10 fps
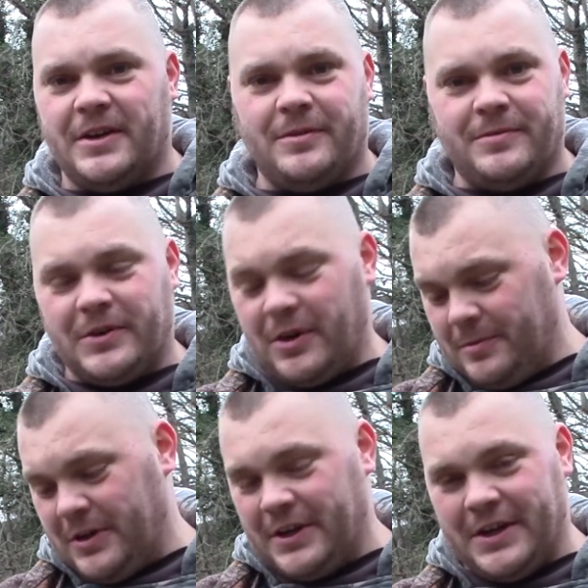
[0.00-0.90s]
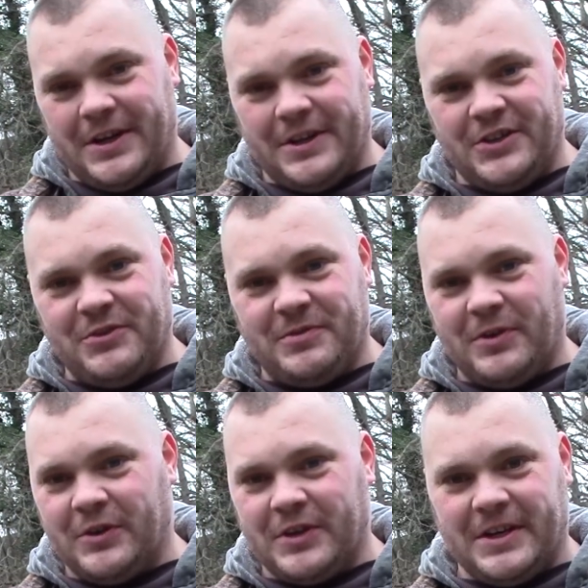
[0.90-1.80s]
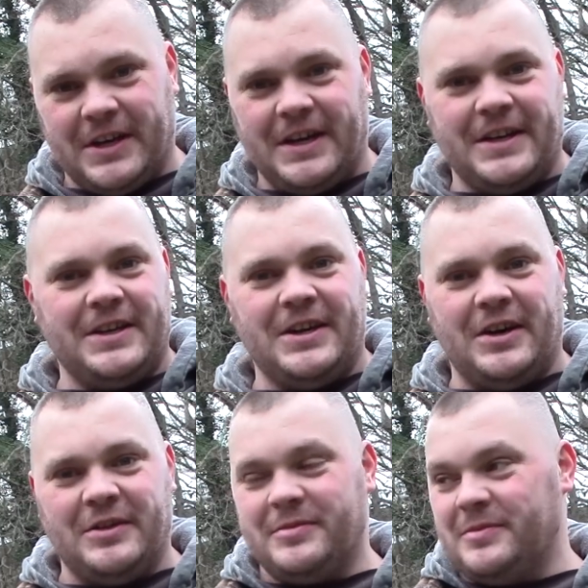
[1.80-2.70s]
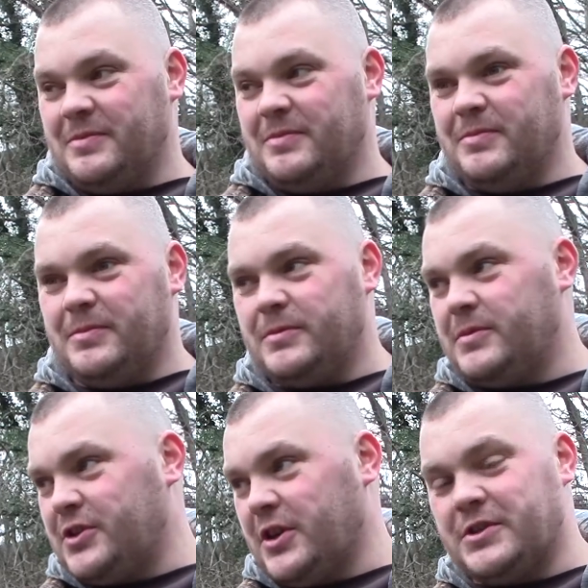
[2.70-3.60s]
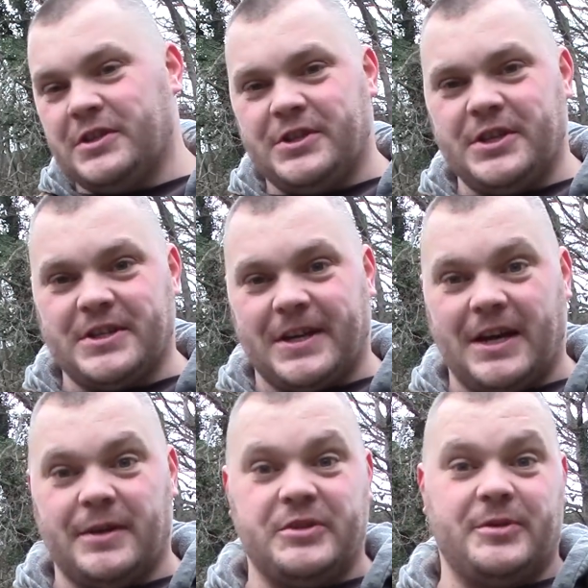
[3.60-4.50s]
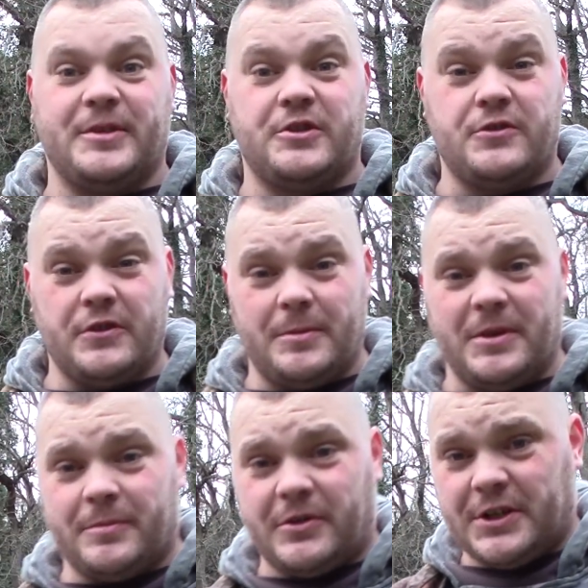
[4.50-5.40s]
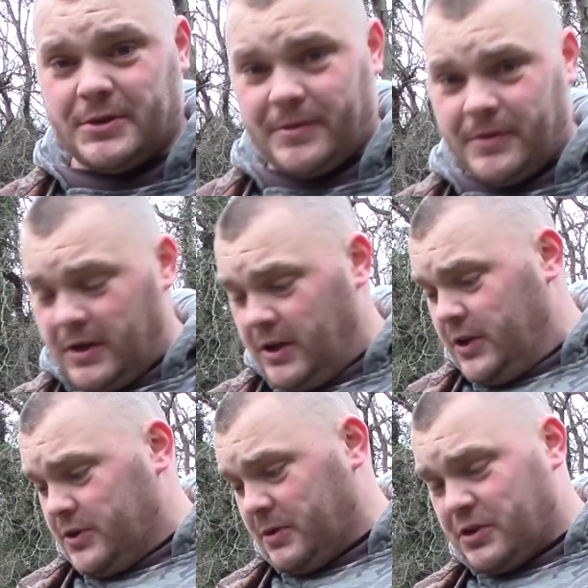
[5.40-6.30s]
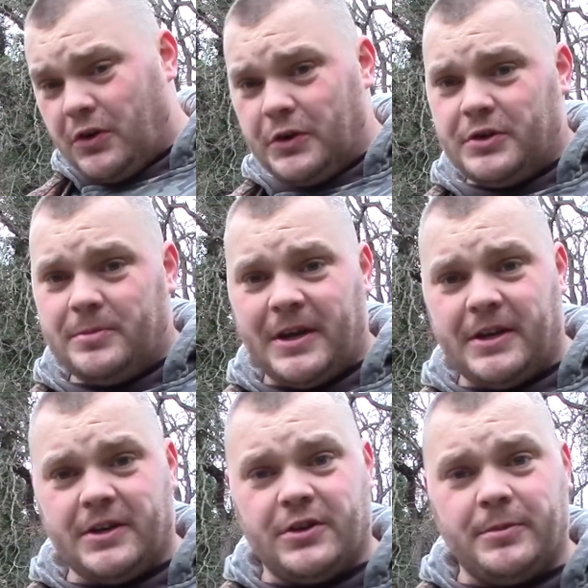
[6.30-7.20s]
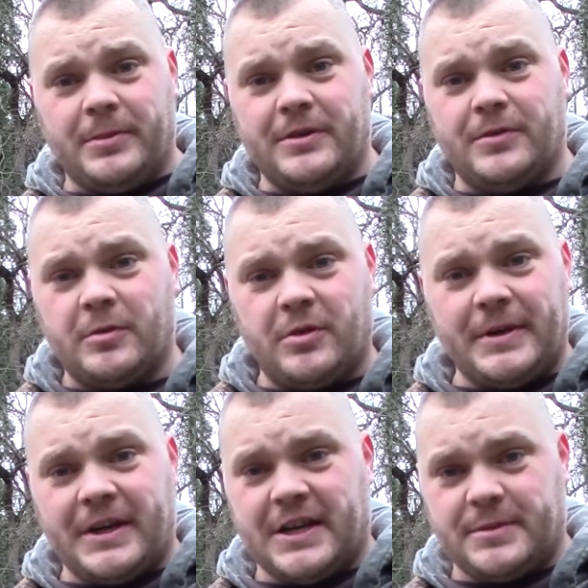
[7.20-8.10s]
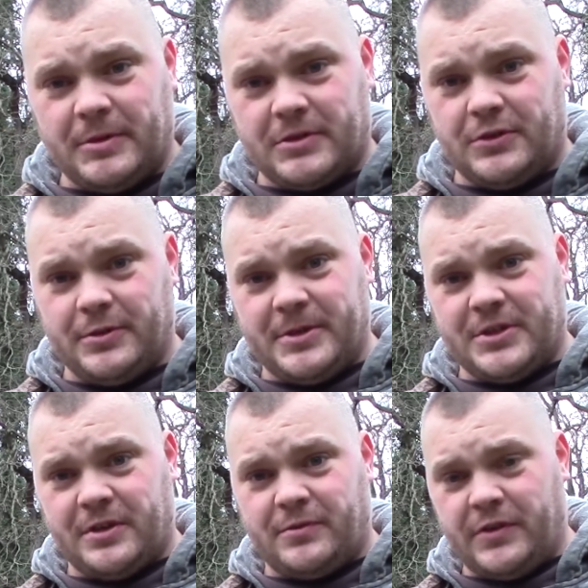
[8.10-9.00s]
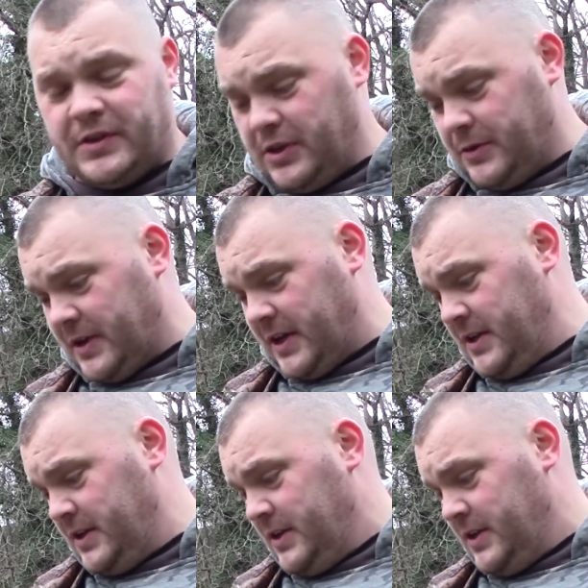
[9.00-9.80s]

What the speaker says: I've got my U-fork and that. I've showed you the GZK, which I'm extremely impressed with. So I want to talk to you about a couple of upcoming Catapult tournaments over here in the UK.